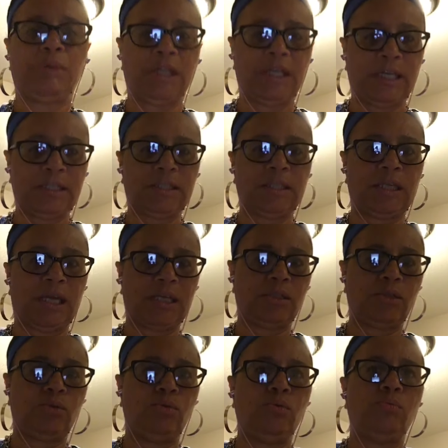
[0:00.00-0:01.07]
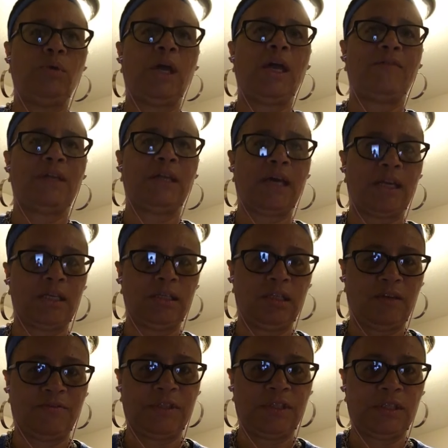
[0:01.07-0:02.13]
blessed not to have a lot of
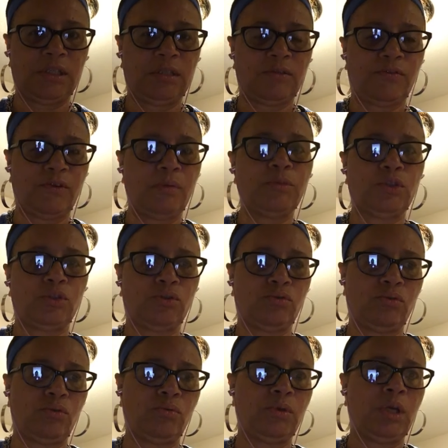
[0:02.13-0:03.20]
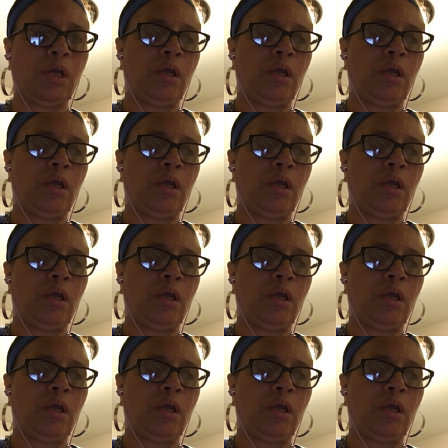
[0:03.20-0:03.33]
deficits from the stroke.